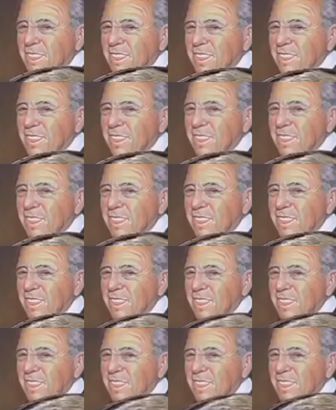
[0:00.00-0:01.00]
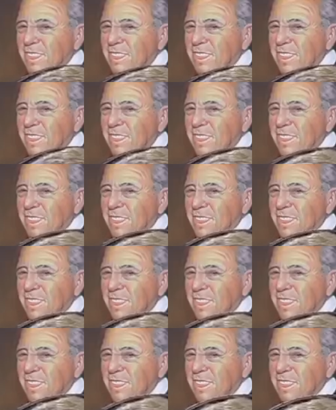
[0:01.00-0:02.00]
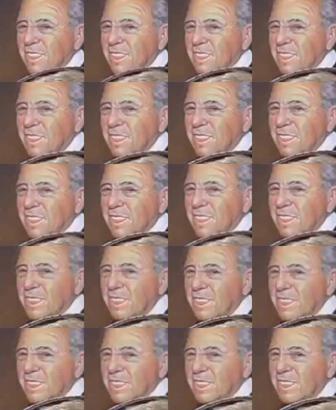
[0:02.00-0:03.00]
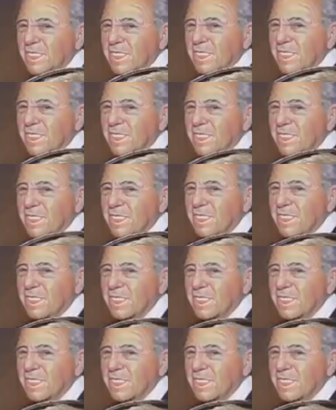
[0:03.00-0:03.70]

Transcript: (silent)